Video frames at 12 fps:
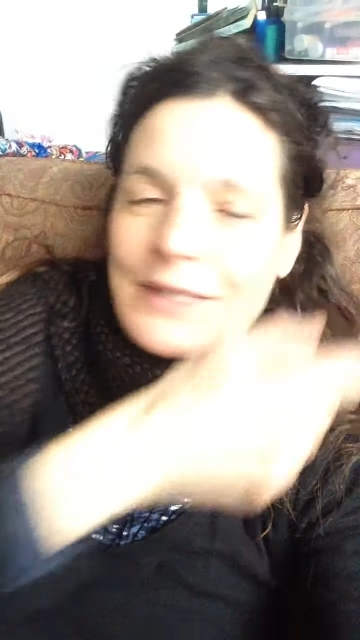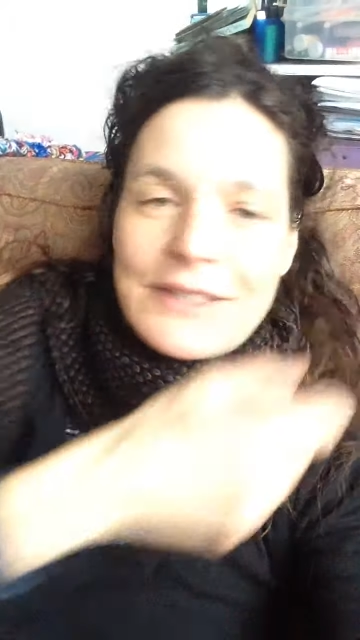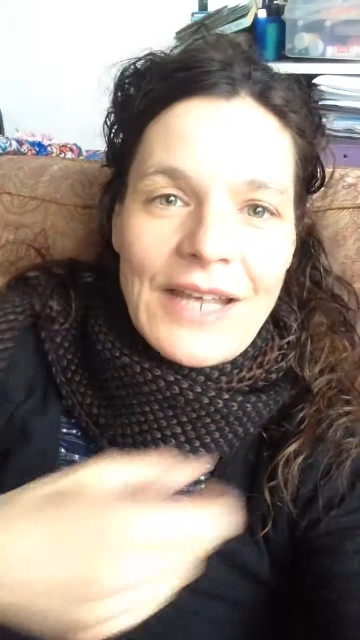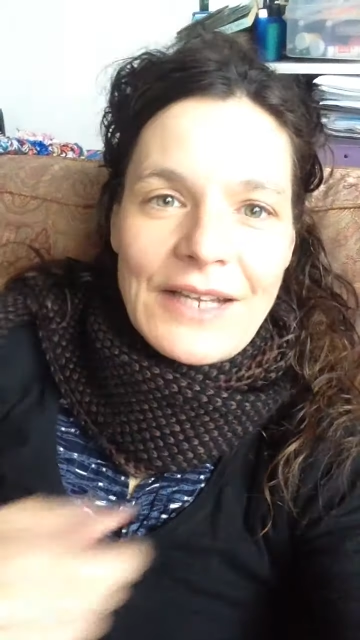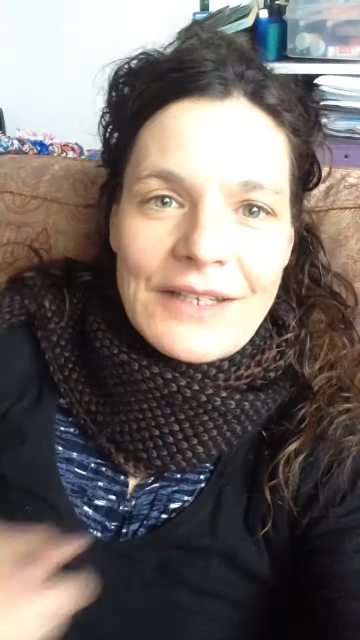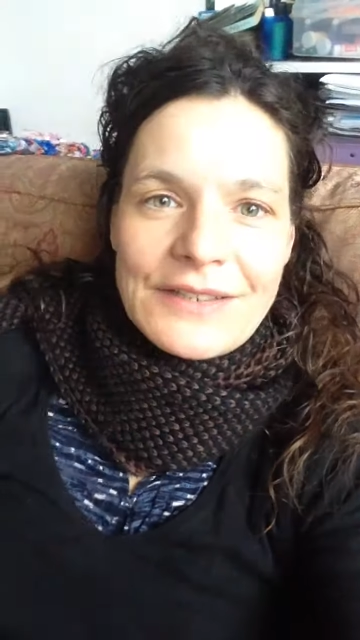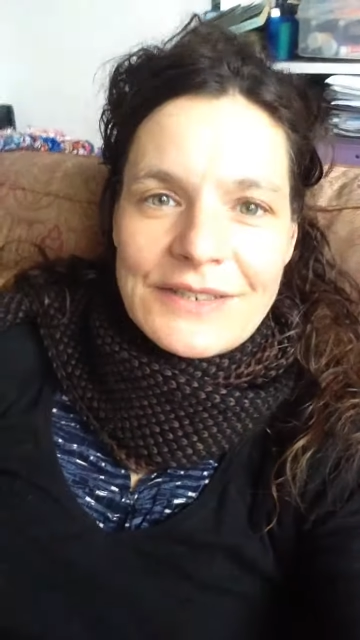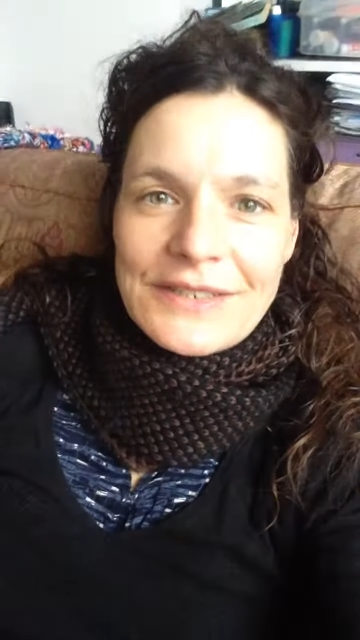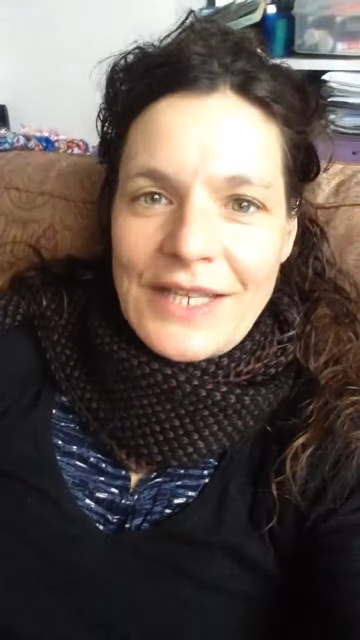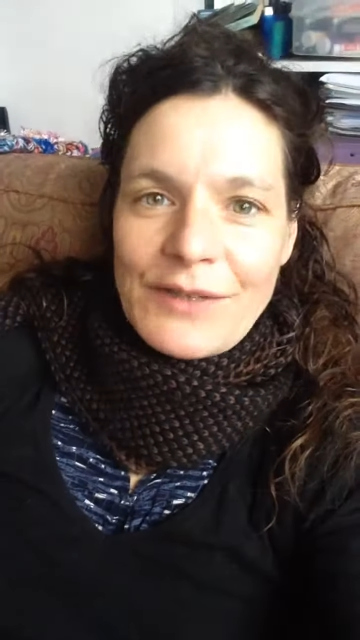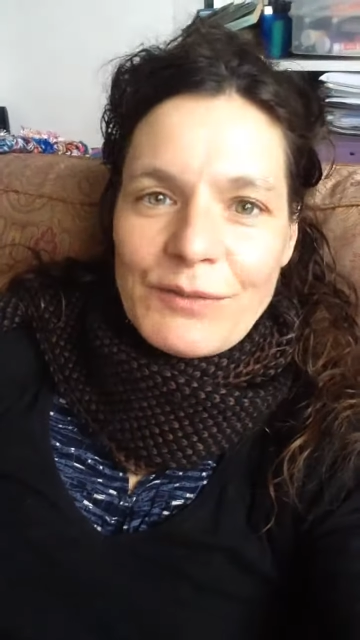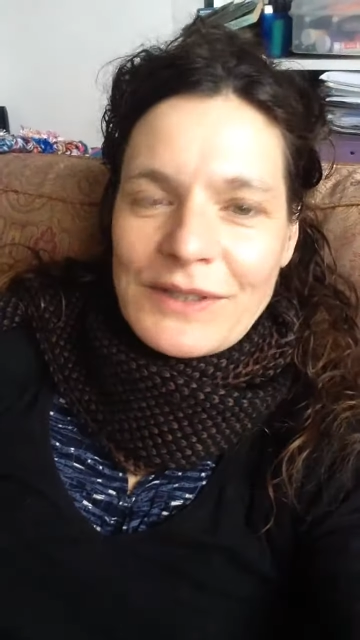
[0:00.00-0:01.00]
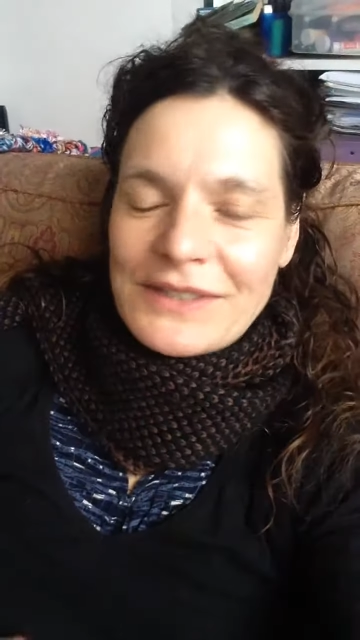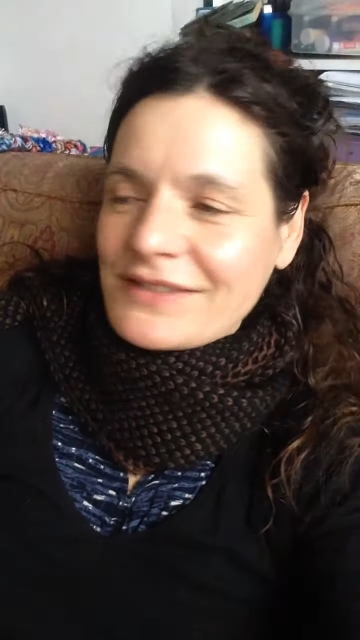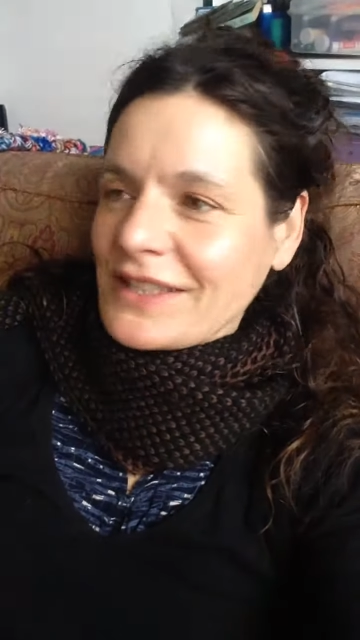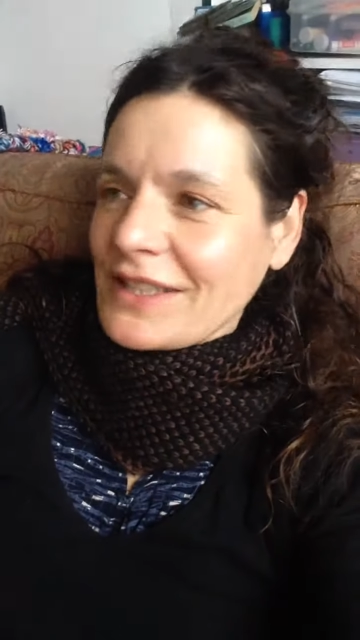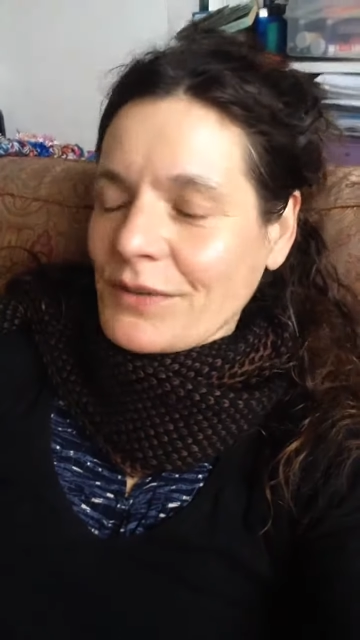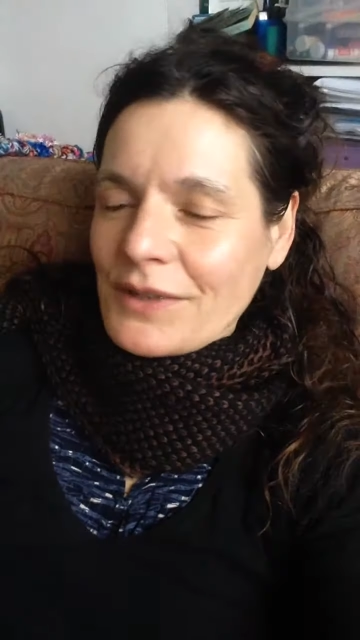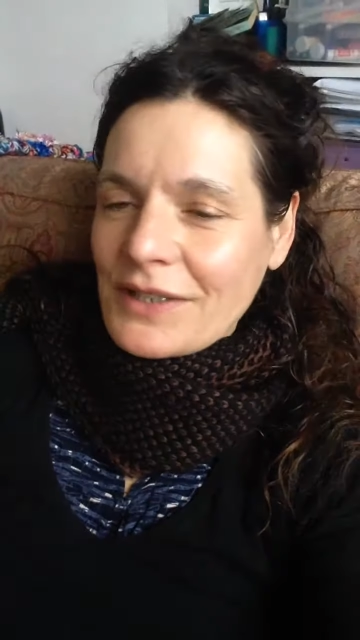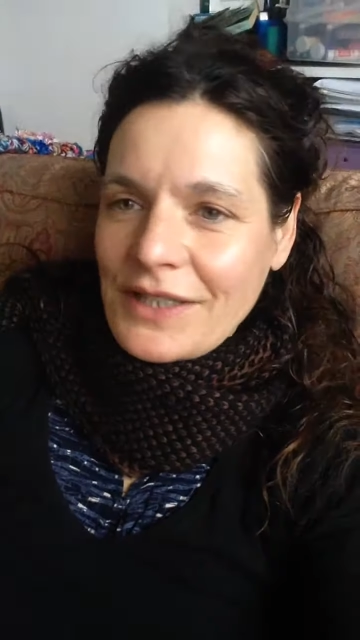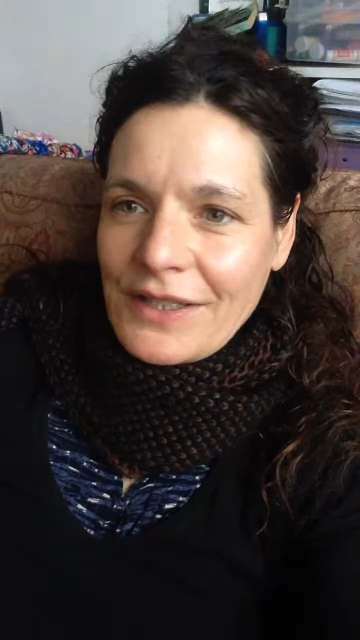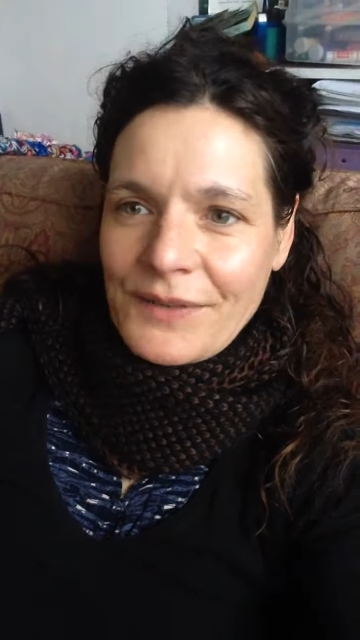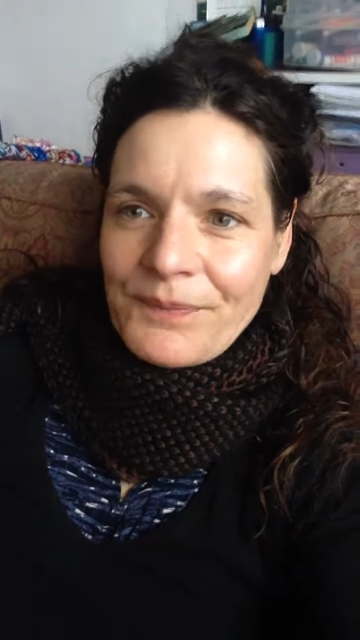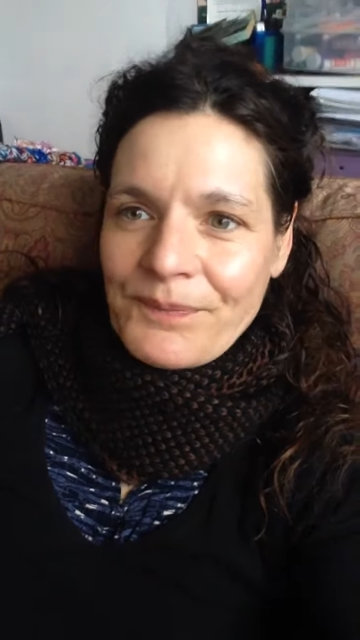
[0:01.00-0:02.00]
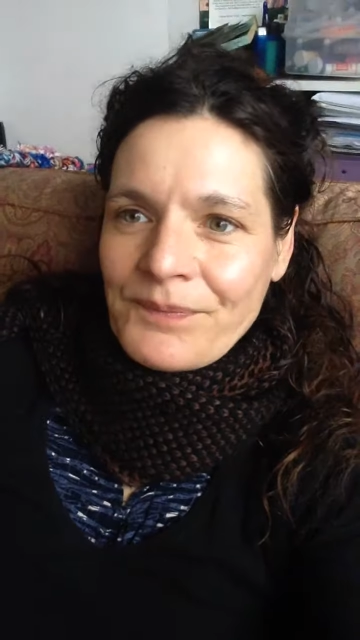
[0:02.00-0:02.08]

mentality that we secretly